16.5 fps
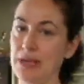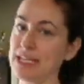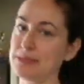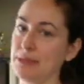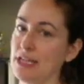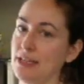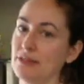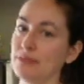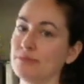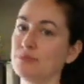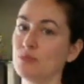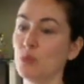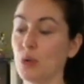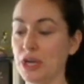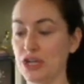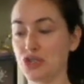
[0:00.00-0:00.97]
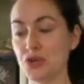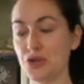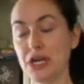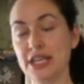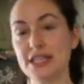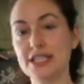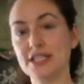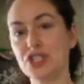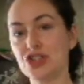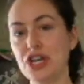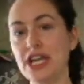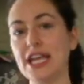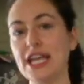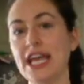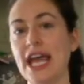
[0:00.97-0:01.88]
It makes me want to drink this drink,